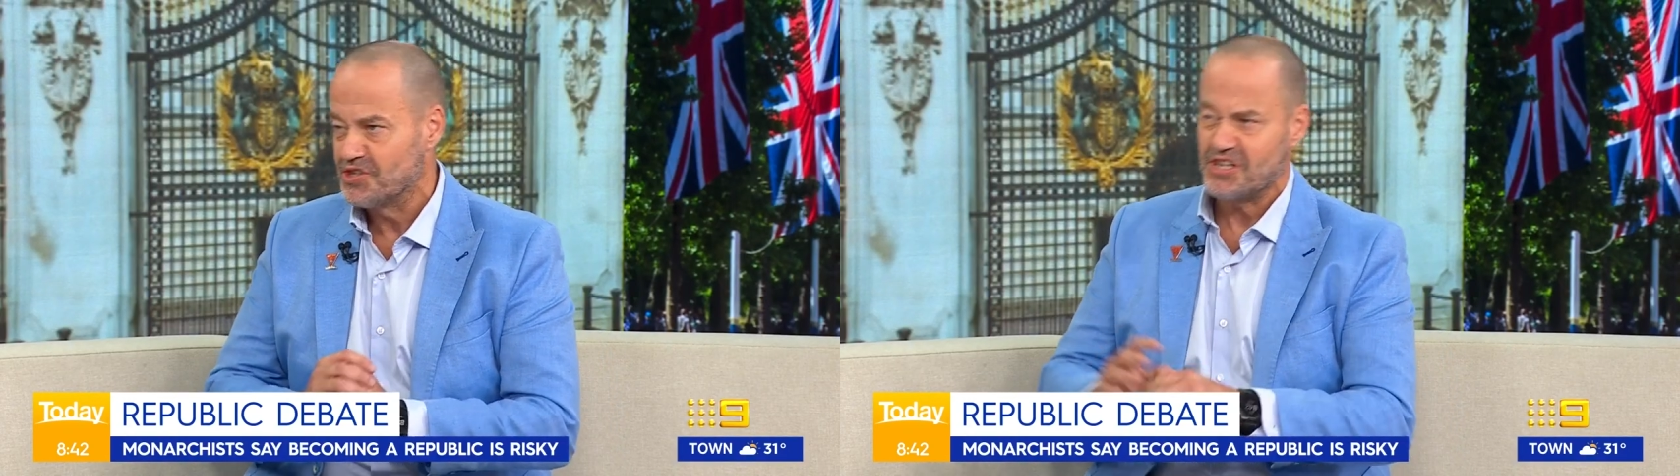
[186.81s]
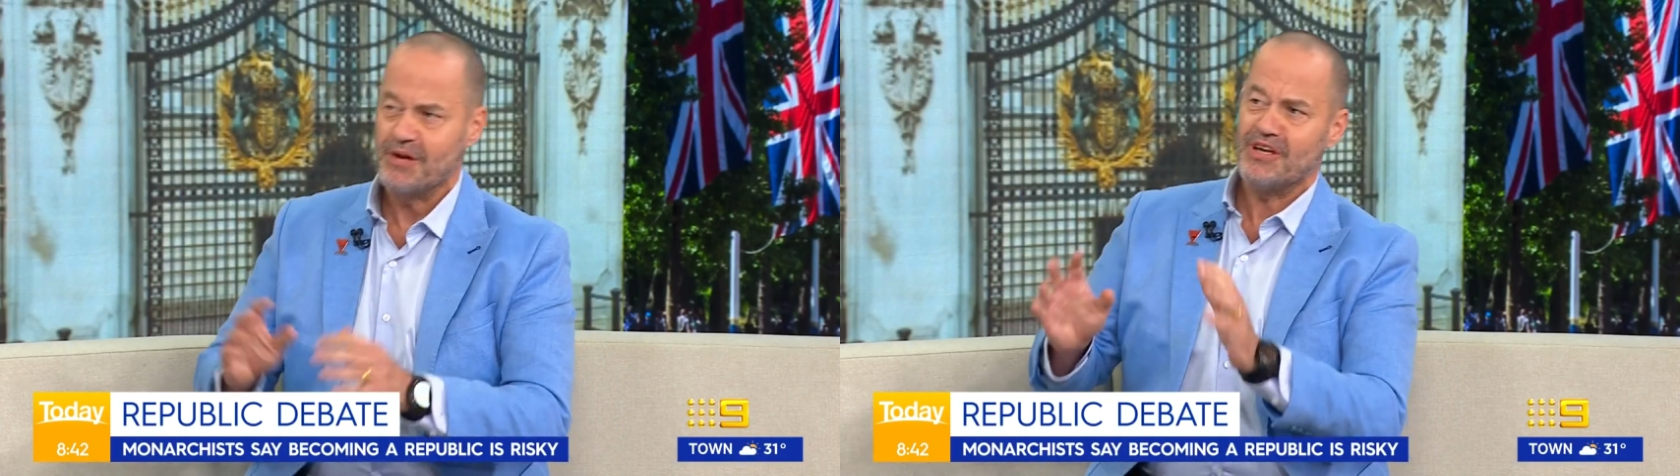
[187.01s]
It's
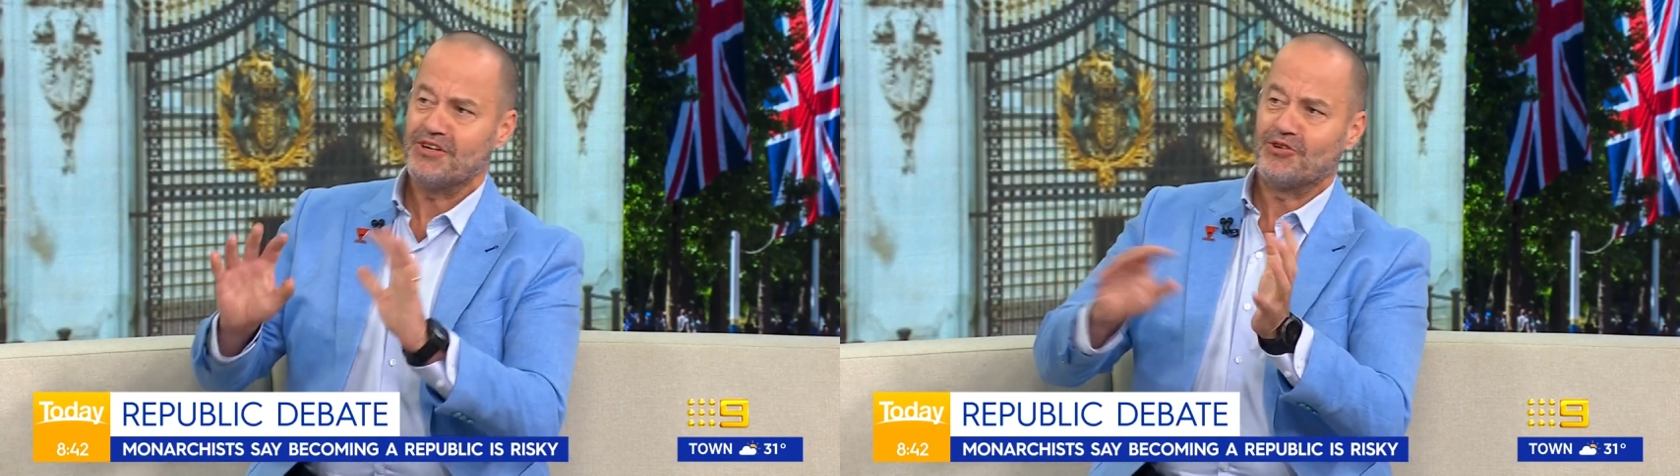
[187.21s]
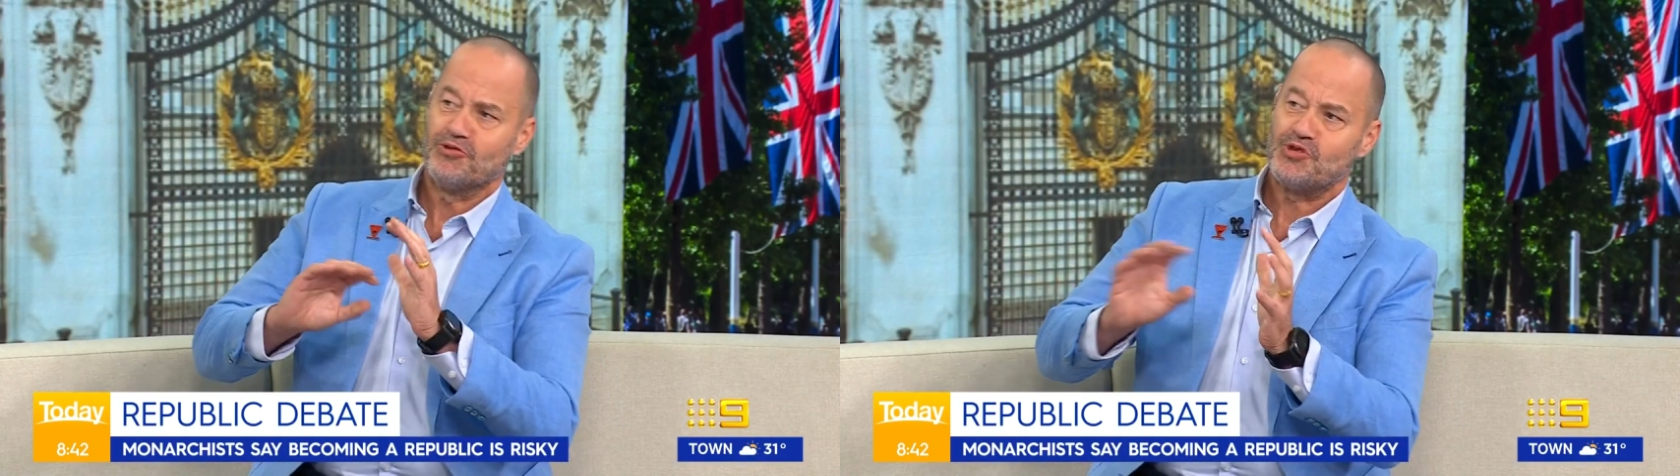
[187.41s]
going to be a
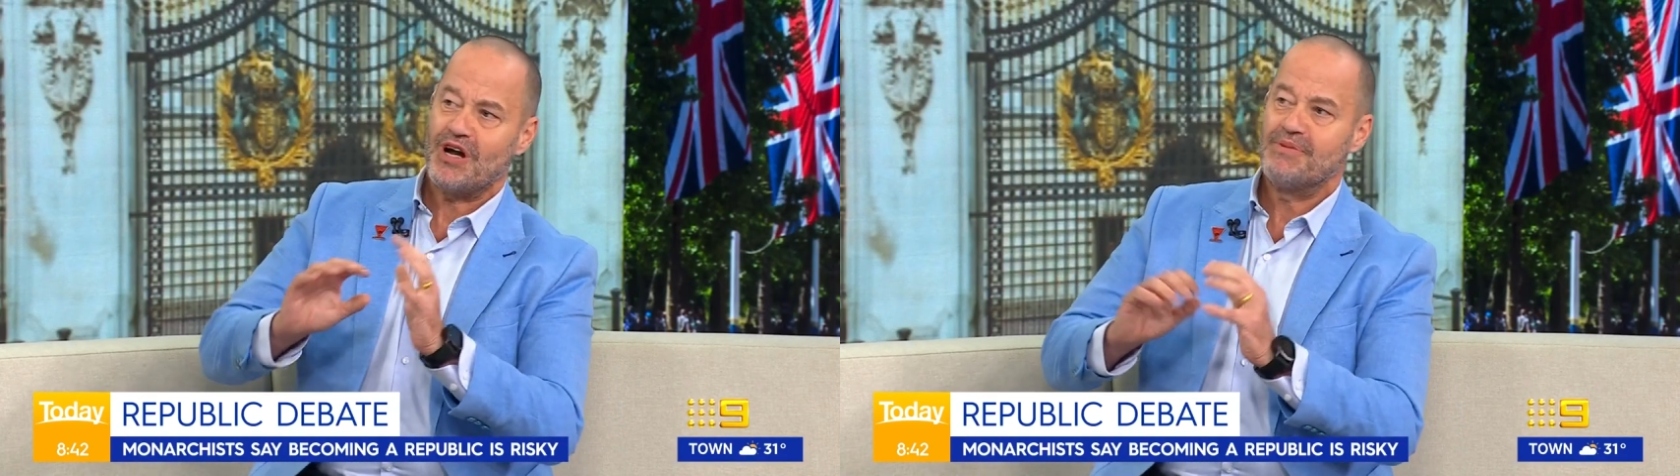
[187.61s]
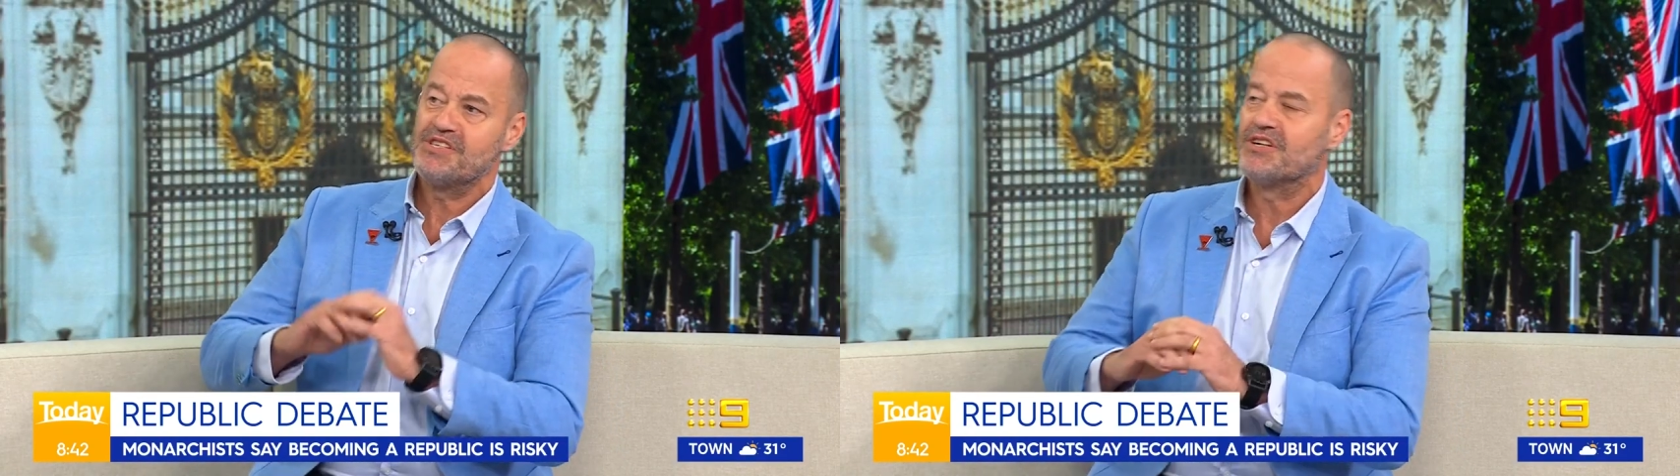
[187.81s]
Donald Trump, isn't it?